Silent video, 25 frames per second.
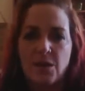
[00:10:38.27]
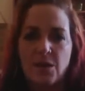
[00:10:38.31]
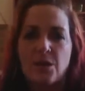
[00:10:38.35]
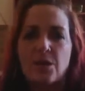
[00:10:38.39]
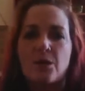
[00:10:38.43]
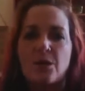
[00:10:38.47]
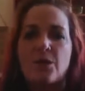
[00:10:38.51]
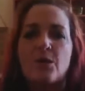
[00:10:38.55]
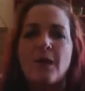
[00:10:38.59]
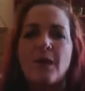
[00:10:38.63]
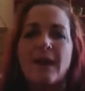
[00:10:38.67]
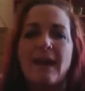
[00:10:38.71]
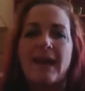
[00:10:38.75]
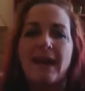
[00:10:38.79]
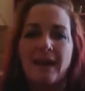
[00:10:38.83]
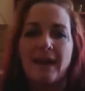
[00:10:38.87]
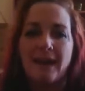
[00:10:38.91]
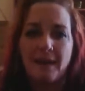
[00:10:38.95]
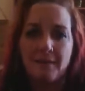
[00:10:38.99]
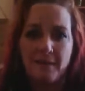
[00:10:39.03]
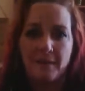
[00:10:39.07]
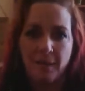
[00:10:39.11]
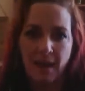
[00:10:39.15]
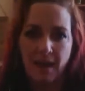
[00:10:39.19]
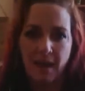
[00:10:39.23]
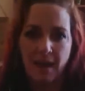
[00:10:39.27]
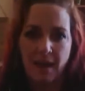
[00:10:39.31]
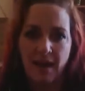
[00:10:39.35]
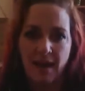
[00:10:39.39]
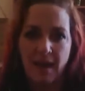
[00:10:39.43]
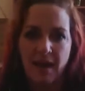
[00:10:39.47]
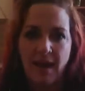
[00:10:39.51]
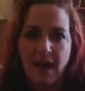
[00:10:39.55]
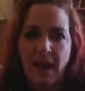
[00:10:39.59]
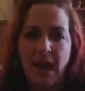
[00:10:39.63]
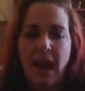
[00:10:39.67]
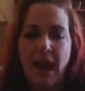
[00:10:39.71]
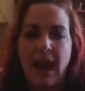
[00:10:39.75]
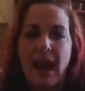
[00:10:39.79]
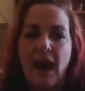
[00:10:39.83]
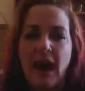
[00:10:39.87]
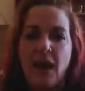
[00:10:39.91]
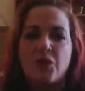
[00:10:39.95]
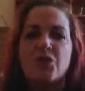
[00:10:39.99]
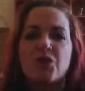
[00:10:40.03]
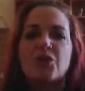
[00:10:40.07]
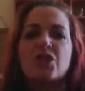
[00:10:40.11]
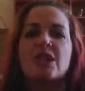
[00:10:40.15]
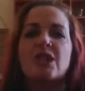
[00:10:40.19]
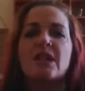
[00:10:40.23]
Who am I?
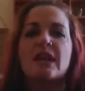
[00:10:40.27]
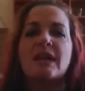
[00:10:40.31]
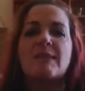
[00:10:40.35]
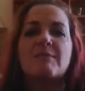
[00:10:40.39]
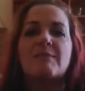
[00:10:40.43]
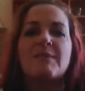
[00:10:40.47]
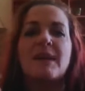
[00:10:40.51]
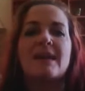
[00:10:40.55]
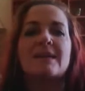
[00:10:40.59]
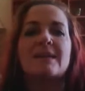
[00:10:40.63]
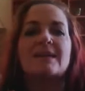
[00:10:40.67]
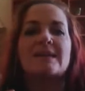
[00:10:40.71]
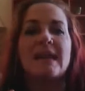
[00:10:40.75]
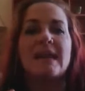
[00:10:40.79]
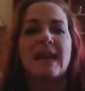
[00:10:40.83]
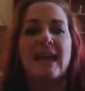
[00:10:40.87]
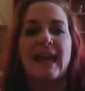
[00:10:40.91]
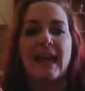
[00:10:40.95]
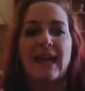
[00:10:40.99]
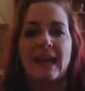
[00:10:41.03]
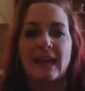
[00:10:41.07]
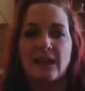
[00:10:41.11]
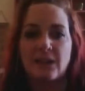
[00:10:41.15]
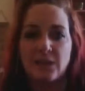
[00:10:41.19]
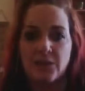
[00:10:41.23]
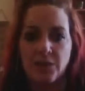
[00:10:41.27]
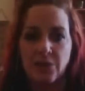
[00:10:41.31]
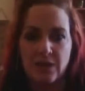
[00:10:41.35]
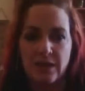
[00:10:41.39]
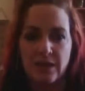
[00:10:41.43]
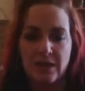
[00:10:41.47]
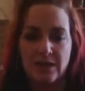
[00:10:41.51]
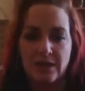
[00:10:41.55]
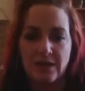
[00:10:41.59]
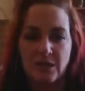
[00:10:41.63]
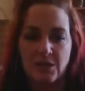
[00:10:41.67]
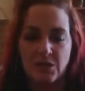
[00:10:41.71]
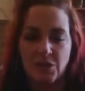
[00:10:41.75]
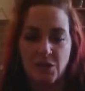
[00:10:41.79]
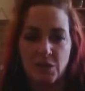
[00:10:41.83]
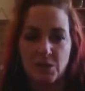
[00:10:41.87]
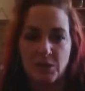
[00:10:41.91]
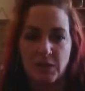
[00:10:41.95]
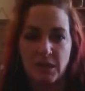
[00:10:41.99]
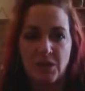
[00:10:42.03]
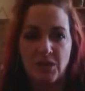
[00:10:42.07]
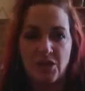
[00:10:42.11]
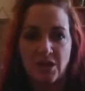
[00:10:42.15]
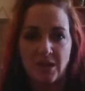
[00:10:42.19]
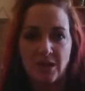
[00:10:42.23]
How should I best handle this
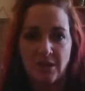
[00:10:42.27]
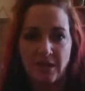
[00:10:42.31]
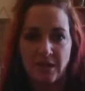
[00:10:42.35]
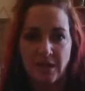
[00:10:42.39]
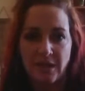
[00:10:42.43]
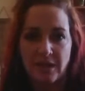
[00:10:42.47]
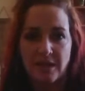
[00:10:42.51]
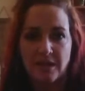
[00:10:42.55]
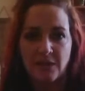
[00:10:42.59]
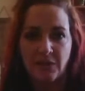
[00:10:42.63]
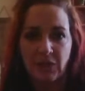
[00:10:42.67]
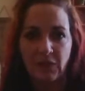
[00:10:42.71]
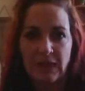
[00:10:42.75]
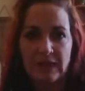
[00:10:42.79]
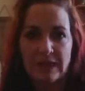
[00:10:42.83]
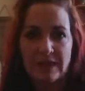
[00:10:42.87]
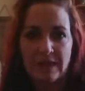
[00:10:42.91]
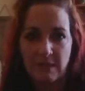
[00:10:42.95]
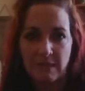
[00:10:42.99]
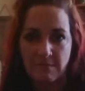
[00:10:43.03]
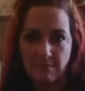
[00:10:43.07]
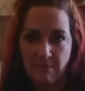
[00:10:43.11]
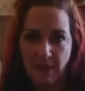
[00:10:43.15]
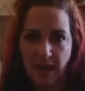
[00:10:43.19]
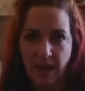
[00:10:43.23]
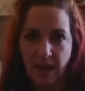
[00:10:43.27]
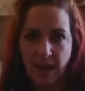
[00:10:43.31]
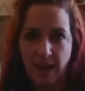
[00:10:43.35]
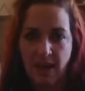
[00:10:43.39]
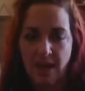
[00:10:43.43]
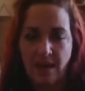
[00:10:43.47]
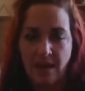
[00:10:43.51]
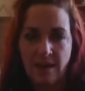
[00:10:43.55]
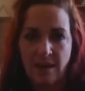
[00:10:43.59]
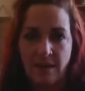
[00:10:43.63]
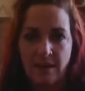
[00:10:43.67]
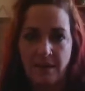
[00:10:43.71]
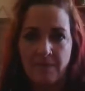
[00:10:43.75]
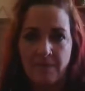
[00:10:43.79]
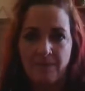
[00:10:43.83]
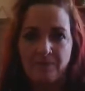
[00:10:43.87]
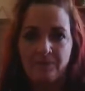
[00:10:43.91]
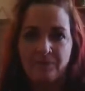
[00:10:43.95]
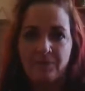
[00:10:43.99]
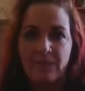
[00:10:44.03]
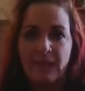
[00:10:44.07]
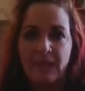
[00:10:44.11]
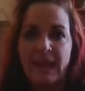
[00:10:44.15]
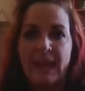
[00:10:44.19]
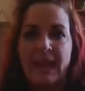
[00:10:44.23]
situation that is facing me?
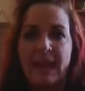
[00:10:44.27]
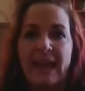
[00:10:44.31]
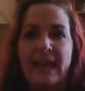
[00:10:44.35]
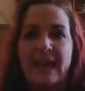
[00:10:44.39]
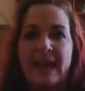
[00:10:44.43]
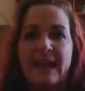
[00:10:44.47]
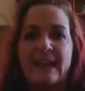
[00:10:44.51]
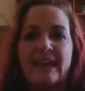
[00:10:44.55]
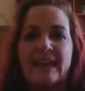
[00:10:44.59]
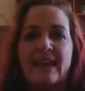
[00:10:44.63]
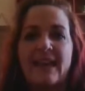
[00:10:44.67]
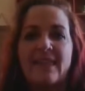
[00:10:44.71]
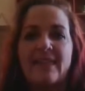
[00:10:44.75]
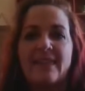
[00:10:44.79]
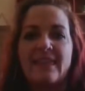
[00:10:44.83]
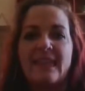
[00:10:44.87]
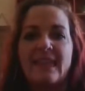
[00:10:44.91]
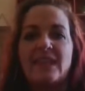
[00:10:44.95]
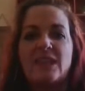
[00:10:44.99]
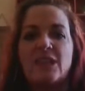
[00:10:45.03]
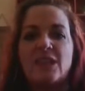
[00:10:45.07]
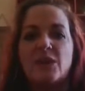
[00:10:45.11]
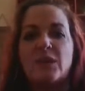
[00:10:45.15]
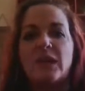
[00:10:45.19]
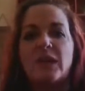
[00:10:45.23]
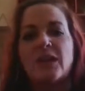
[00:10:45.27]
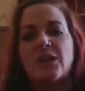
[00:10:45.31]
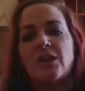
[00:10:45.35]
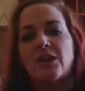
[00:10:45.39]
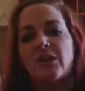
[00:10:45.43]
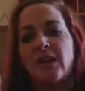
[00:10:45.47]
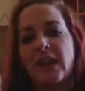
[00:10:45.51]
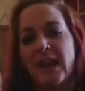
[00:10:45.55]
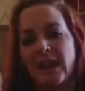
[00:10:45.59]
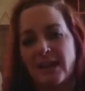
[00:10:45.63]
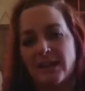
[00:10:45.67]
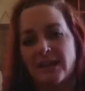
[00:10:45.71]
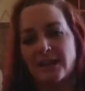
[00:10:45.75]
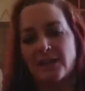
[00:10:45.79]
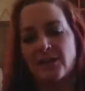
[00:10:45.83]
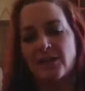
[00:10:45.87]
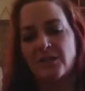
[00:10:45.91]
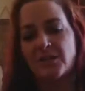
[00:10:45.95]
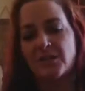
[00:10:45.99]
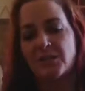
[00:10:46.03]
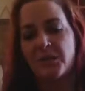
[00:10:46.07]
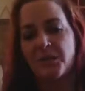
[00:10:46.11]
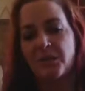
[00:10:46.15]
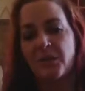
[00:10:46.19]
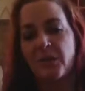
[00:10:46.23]
And then you get your
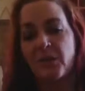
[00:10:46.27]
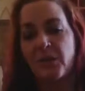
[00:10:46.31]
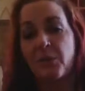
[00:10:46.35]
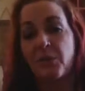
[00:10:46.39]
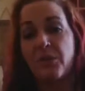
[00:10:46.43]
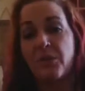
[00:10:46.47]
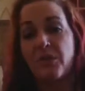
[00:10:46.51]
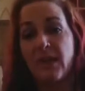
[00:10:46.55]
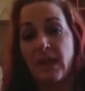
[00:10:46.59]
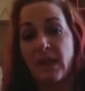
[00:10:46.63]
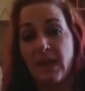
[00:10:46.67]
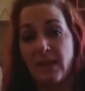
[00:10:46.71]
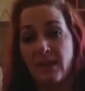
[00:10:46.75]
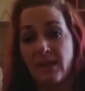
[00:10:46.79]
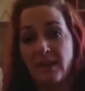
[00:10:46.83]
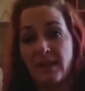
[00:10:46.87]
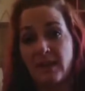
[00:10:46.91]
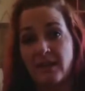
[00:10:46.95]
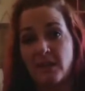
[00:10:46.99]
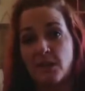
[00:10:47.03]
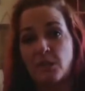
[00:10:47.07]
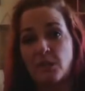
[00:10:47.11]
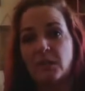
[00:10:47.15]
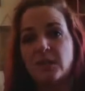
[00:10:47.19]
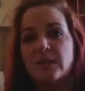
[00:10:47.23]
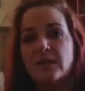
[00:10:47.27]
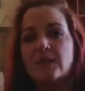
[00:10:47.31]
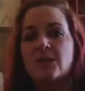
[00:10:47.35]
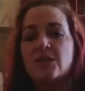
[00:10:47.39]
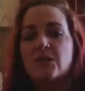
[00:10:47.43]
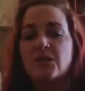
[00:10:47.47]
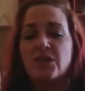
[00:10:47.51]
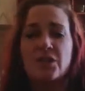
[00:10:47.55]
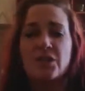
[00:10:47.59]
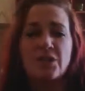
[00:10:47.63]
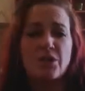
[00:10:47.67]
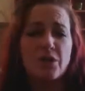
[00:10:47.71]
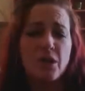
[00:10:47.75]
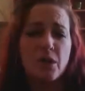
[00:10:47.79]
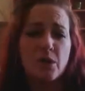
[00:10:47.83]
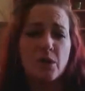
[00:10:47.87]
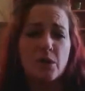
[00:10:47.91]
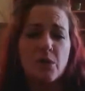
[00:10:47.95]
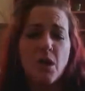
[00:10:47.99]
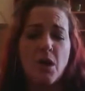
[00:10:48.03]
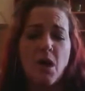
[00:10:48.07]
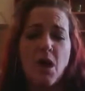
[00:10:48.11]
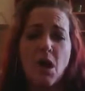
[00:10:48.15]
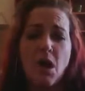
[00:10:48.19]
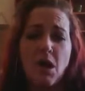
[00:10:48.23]
answers from within. You listen to your
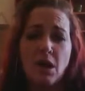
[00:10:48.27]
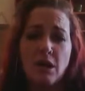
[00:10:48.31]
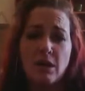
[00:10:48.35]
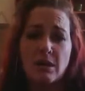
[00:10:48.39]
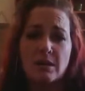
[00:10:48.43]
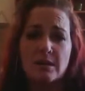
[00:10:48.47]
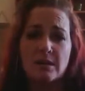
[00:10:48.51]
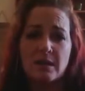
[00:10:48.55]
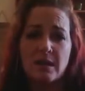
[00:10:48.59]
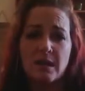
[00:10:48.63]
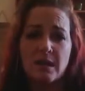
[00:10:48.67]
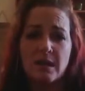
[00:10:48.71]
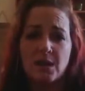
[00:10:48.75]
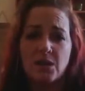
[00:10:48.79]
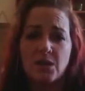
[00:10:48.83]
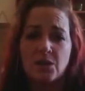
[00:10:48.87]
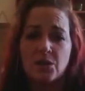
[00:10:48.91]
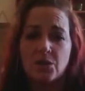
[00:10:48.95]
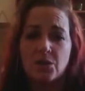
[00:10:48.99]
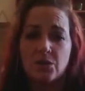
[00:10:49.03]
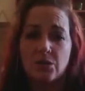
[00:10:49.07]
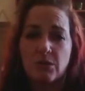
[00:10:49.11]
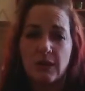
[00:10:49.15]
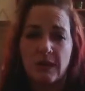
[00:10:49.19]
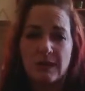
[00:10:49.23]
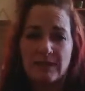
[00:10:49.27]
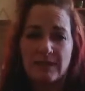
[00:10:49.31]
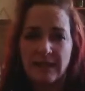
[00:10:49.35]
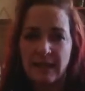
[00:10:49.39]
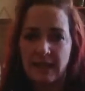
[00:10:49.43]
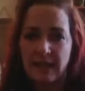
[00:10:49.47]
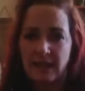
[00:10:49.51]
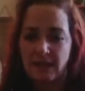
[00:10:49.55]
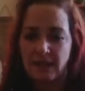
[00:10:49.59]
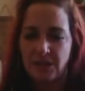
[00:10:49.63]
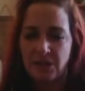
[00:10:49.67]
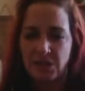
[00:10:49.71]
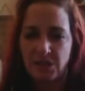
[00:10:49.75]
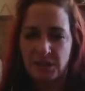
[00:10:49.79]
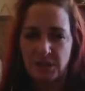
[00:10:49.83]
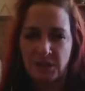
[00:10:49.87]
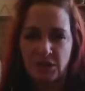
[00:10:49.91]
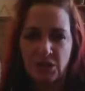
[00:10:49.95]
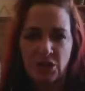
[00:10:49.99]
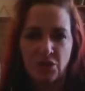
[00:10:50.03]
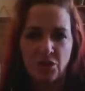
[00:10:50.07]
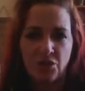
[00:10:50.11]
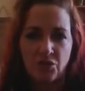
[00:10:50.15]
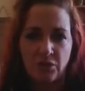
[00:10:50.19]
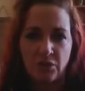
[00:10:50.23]
own heart, trust that
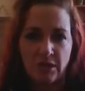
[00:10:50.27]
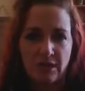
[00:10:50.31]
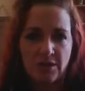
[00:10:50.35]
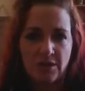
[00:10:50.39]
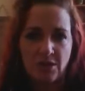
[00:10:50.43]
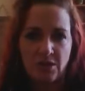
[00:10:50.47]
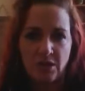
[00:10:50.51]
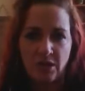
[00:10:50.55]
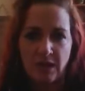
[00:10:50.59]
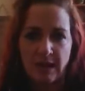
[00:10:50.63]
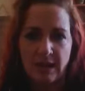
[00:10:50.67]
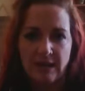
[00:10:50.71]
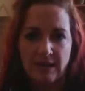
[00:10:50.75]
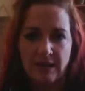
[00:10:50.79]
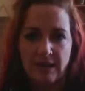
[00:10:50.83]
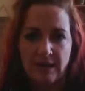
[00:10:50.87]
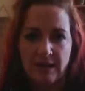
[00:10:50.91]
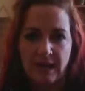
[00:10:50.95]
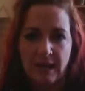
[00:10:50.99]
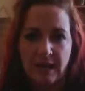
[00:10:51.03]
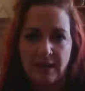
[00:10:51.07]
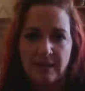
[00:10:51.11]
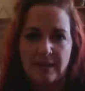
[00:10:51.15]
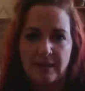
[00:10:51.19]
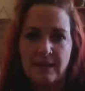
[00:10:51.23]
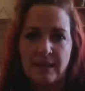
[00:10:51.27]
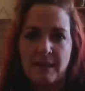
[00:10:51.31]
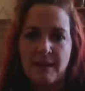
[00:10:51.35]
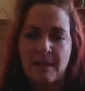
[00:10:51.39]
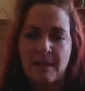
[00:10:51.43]
intuition, trust your instincts.